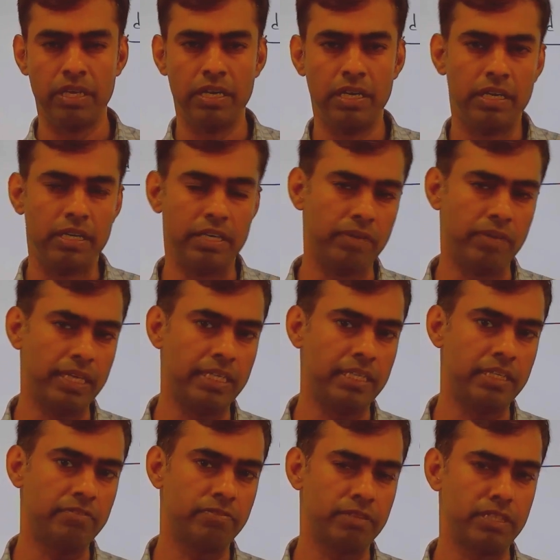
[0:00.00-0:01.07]
divided
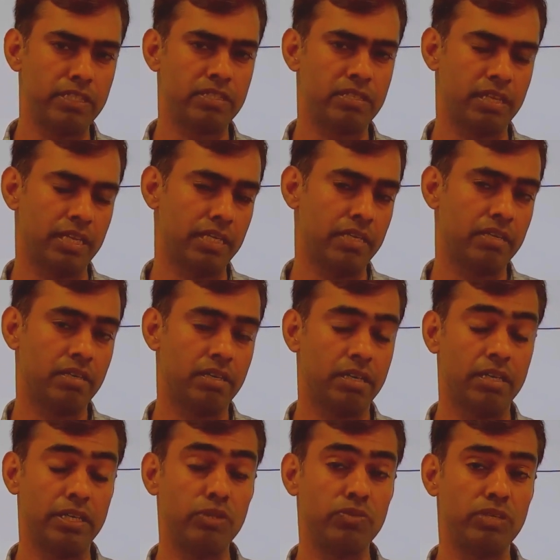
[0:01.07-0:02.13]
difference,
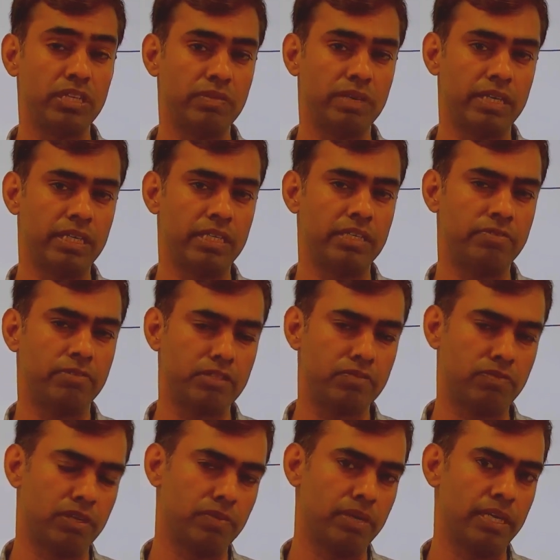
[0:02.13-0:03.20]
Newton divided difference
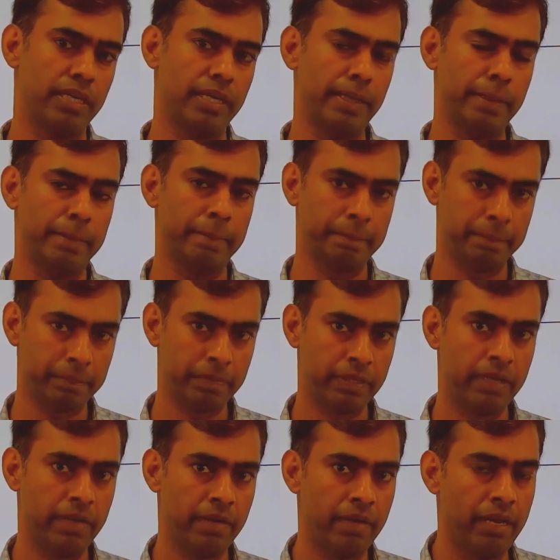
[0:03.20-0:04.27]
formula and
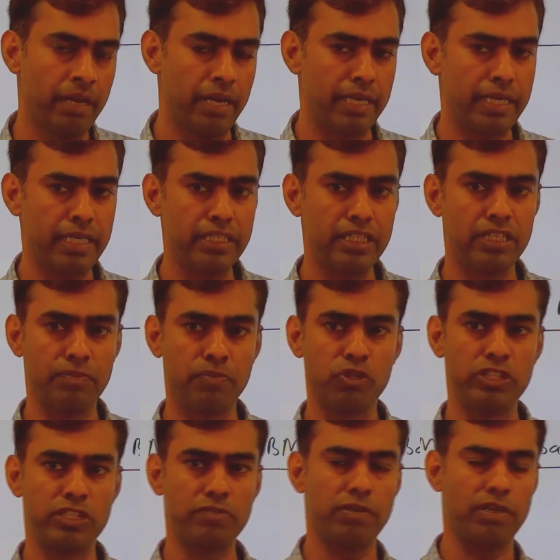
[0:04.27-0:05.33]
Lagrange
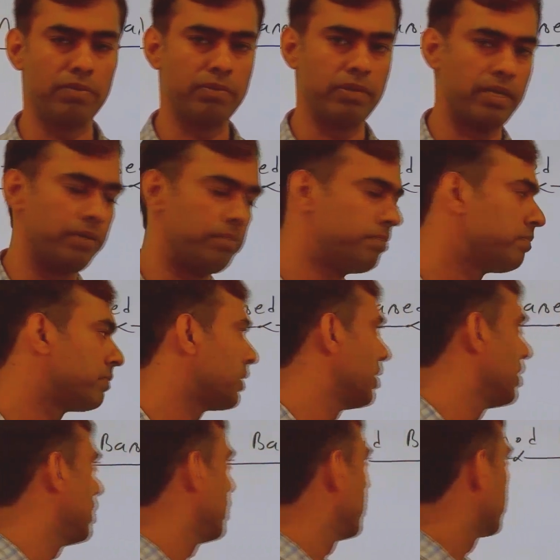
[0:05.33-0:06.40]
interpolation formula.
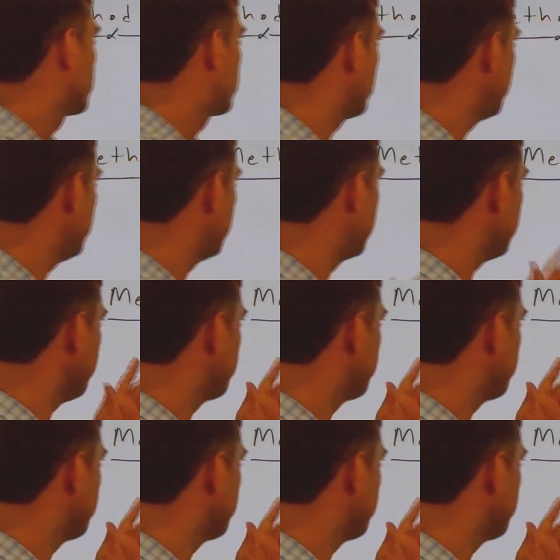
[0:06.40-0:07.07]
So, here